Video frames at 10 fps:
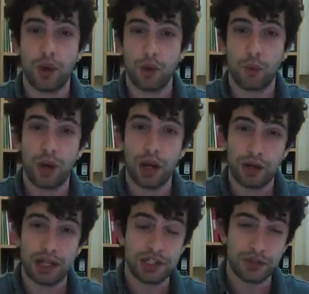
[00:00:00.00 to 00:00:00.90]

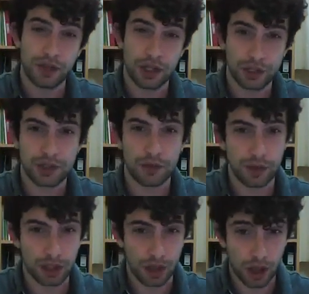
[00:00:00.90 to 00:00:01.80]
where each village
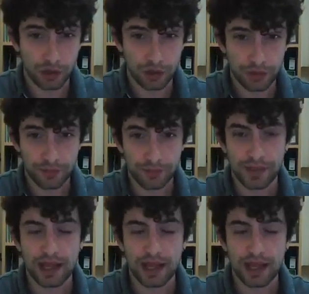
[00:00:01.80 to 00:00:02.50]
belonged.